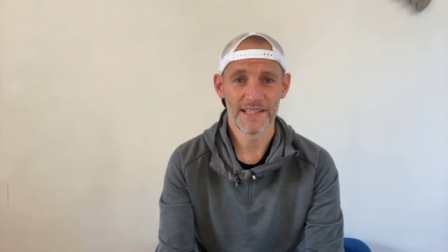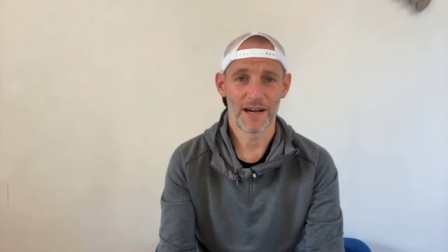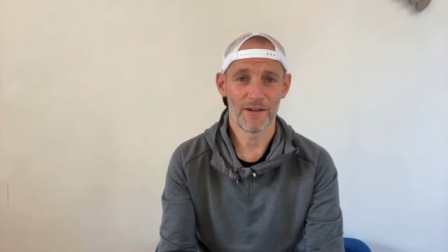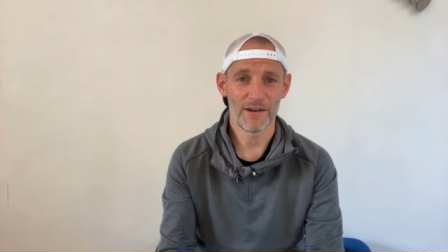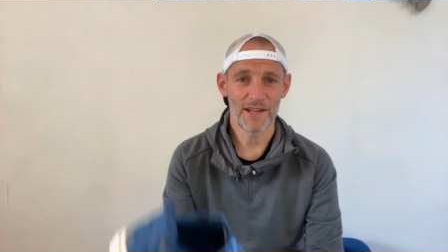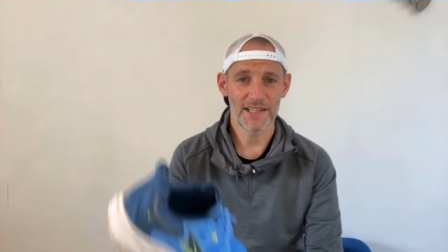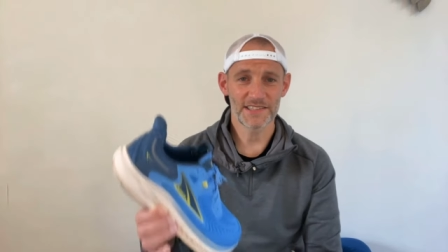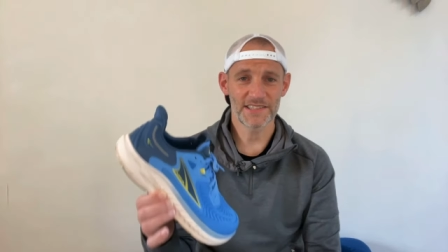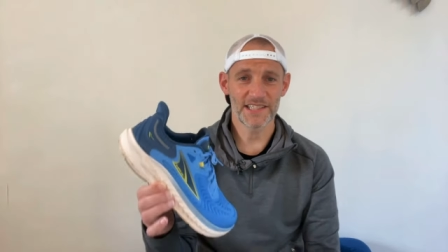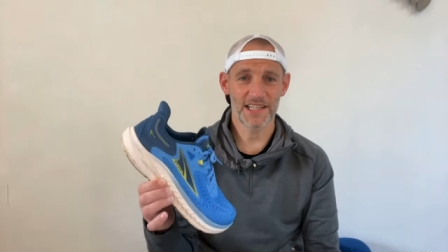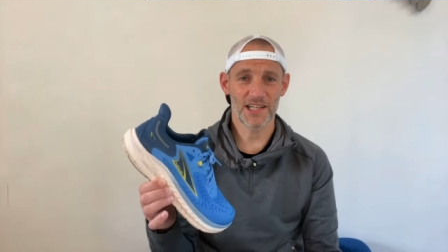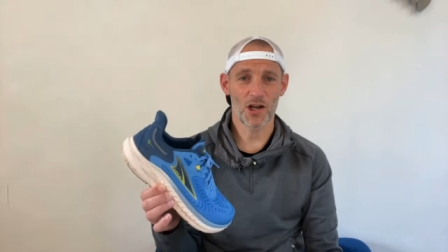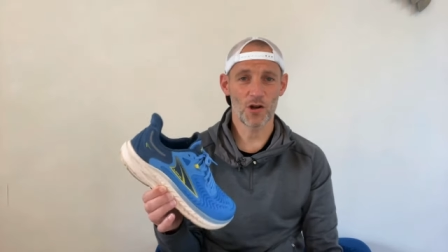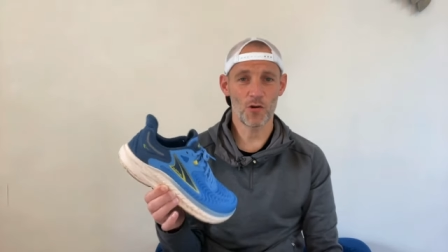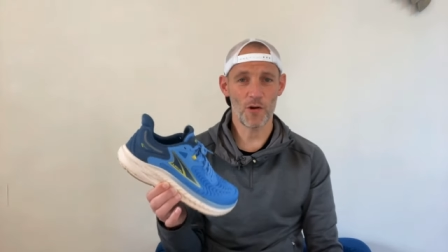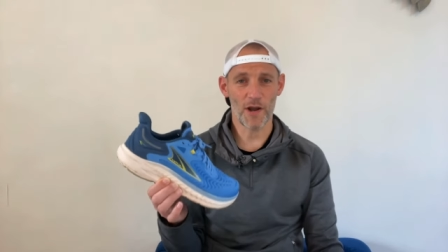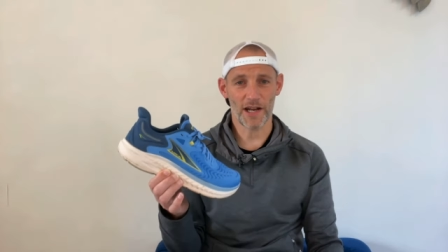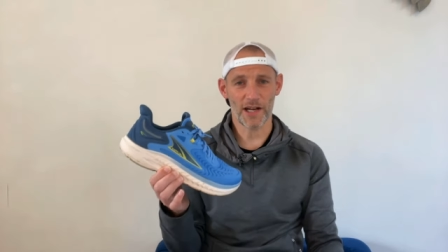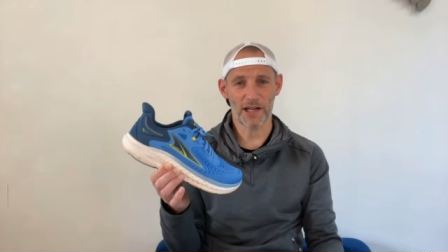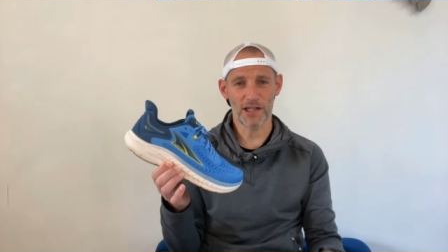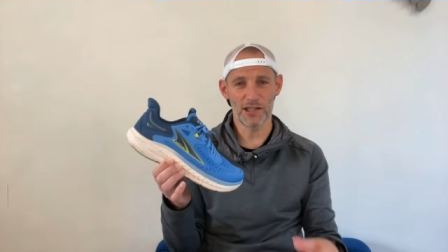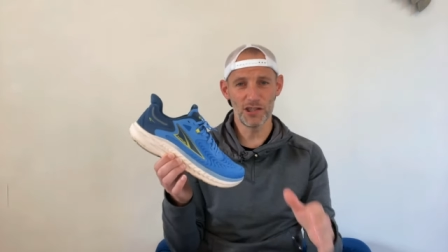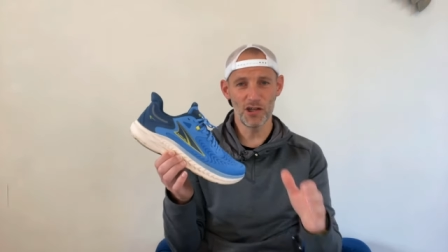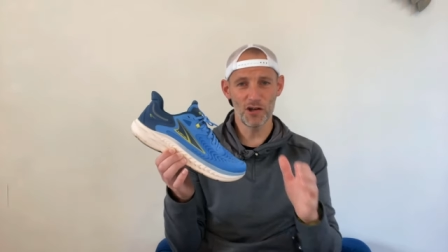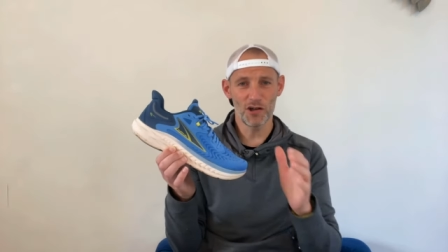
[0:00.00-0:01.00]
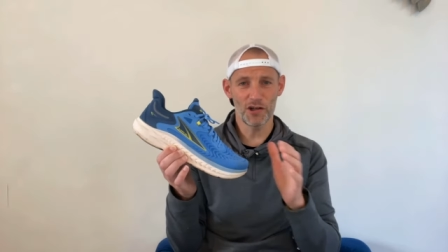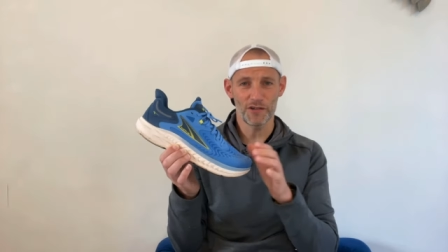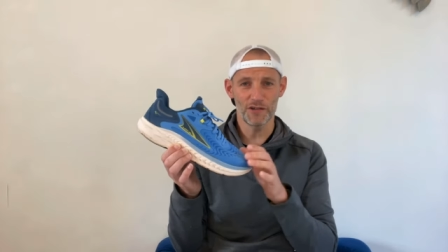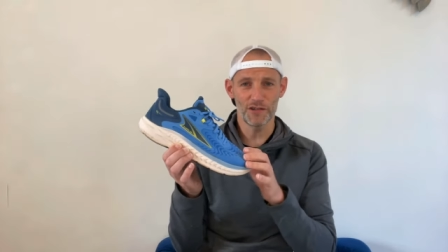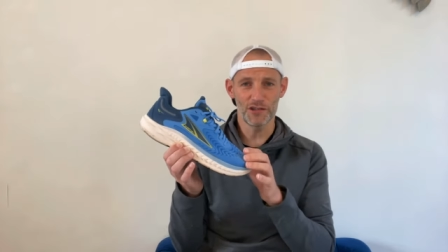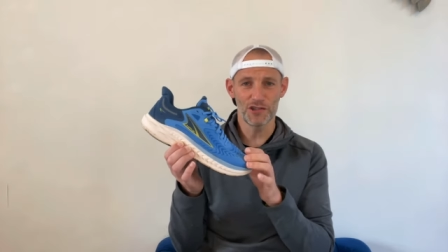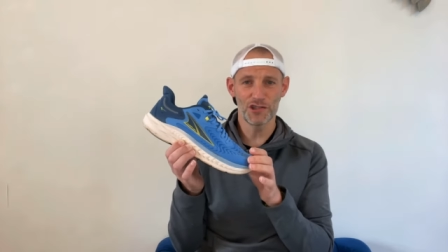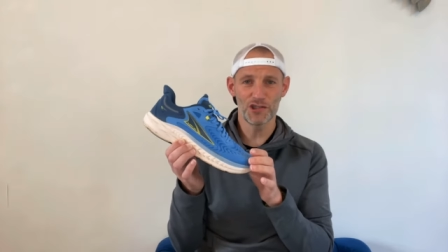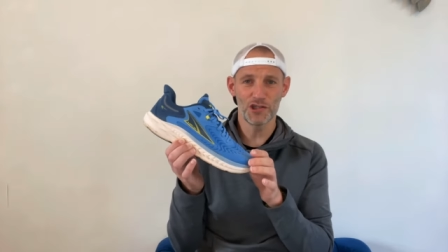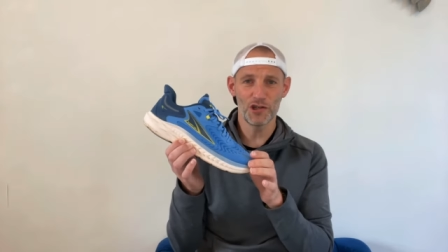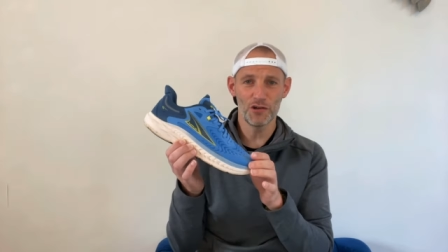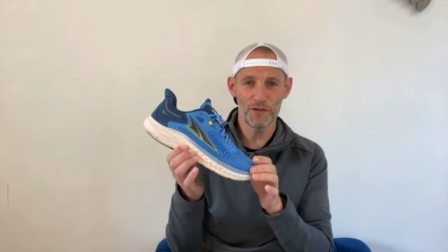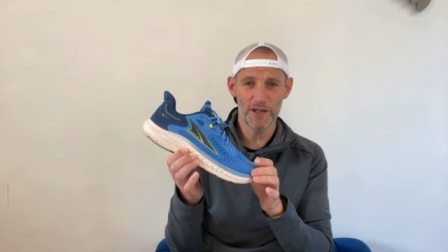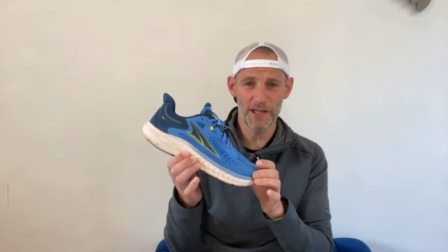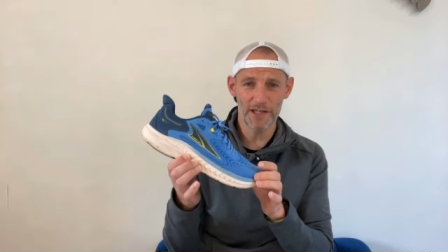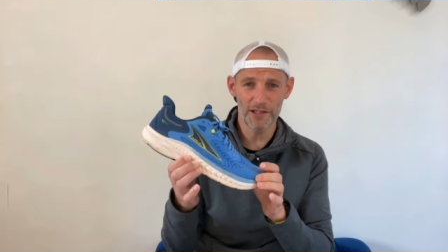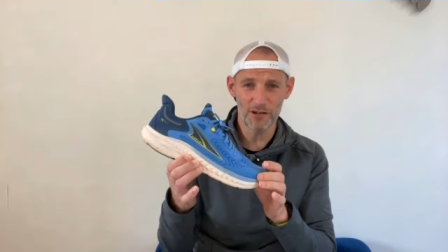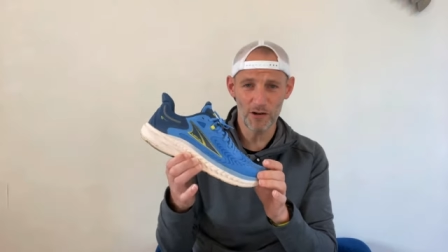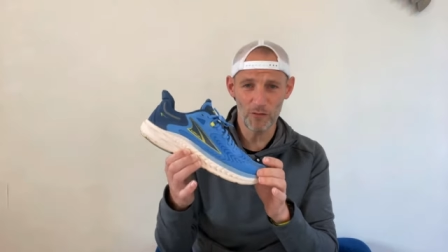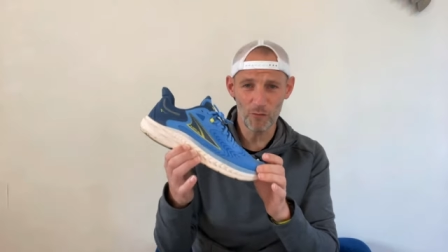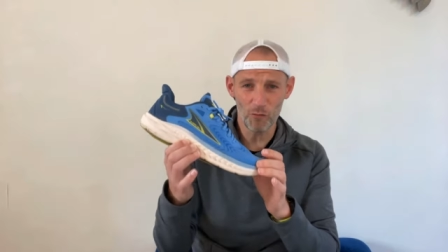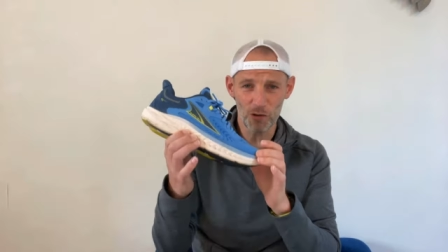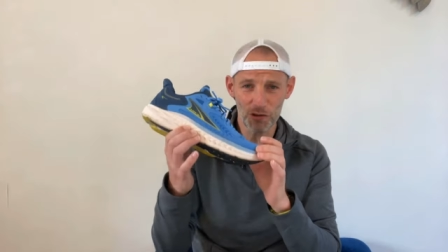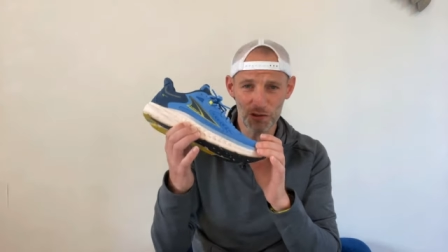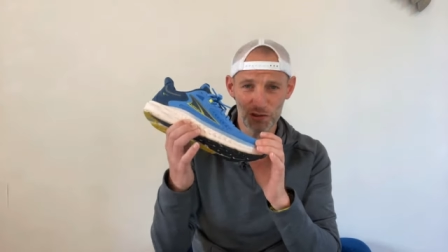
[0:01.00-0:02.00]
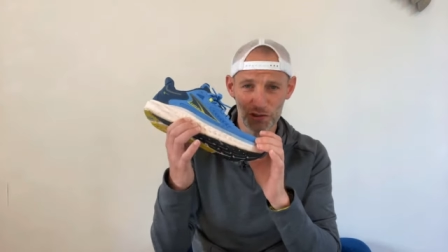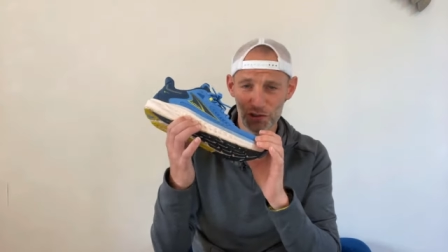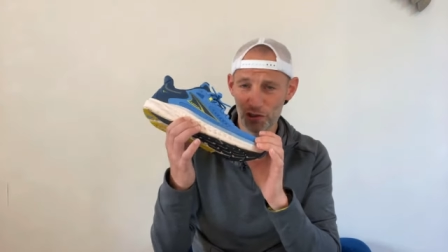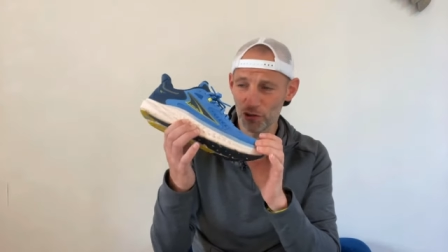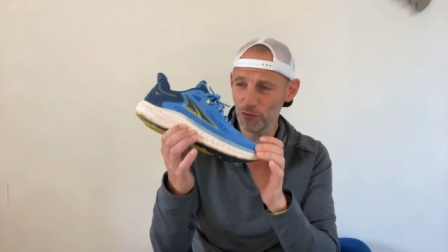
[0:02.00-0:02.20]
Now let's take a quick look at the shoe then and what's